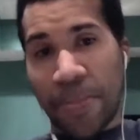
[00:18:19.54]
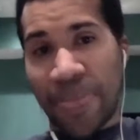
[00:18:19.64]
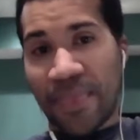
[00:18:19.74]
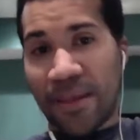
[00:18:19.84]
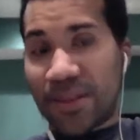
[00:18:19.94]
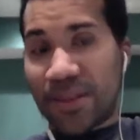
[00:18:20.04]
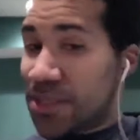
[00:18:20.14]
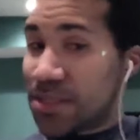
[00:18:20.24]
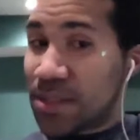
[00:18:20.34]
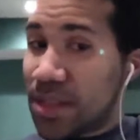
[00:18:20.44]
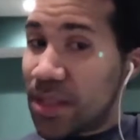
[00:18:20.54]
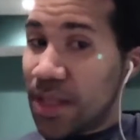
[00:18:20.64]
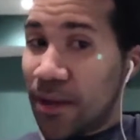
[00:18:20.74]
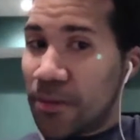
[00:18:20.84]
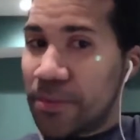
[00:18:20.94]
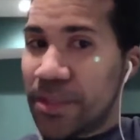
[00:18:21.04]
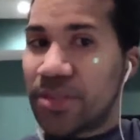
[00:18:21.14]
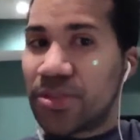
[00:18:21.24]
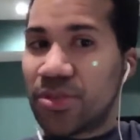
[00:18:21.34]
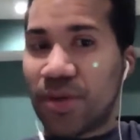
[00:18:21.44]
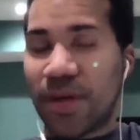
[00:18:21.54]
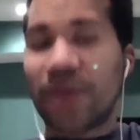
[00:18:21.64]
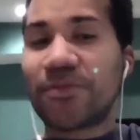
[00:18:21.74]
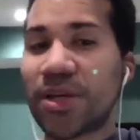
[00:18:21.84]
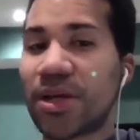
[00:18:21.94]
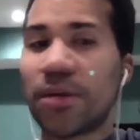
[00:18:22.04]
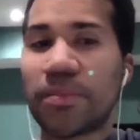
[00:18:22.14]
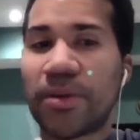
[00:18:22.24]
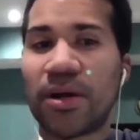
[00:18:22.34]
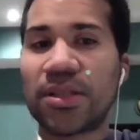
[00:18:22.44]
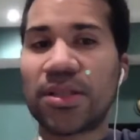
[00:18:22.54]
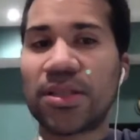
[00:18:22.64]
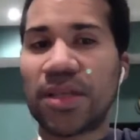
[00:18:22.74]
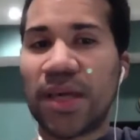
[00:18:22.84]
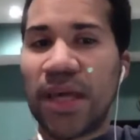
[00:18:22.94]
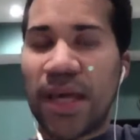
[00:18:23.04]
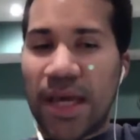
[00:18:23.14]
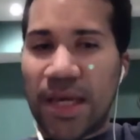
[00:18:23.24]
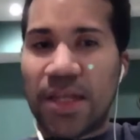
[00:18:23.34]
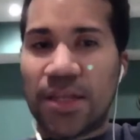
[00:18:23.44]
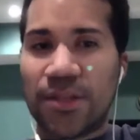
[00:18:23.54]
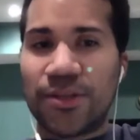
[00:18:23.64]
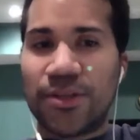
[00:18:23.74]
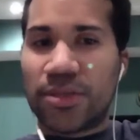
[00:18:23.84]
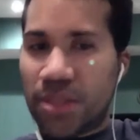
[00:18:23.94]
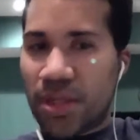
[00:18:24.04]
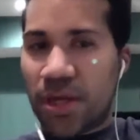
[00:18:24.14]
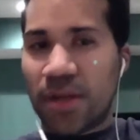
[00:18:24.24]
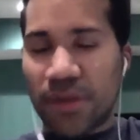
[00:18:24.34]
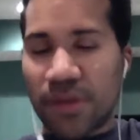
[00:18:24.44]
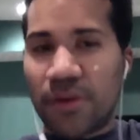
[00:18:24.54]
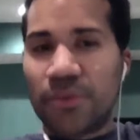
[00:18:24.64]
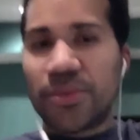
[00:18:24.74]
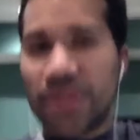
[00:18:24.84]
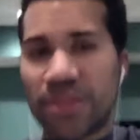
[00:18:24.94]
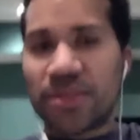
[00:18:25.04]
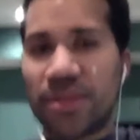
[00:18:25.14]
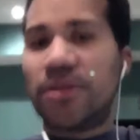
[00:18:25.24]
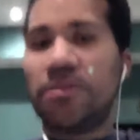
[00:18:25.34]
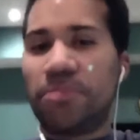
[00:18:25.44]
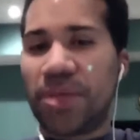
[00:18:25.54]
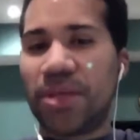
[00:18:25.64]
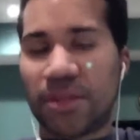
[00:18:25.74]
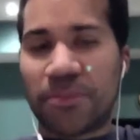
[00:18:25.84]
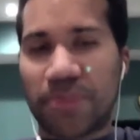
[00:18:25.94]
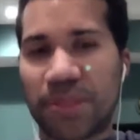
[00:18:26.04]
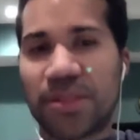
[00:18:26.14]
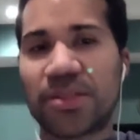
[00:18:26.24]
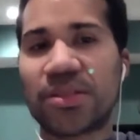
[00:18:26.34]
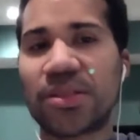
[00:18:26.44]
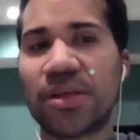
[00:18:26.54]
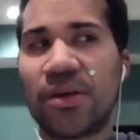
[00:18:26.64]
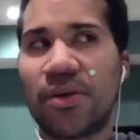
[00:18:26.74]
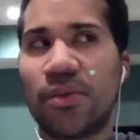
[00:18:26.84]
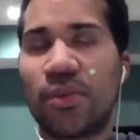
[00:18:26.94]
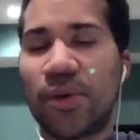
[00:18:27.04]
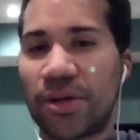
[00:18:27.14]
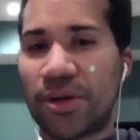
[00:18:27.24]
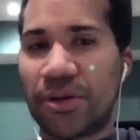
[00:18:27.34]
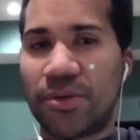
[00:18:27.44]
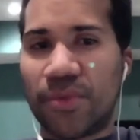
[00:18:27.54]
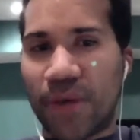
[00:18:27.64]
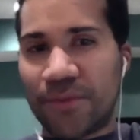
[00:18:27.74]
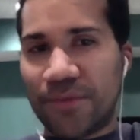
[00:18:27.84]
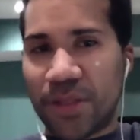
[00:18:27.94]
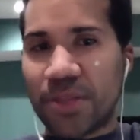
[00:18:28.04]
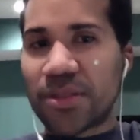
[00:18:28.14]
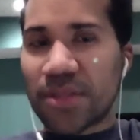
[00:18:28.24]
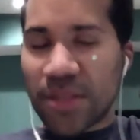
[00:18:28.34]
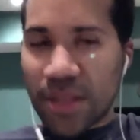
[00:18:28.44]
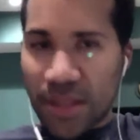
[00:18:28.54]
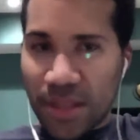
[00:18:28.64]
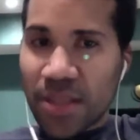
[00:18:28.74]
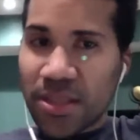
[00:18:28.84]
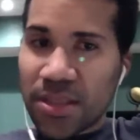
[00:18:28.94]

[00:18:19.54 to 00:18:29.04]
especially now because you have the AirPods and you're not always going to be in a place where you have an internet connection.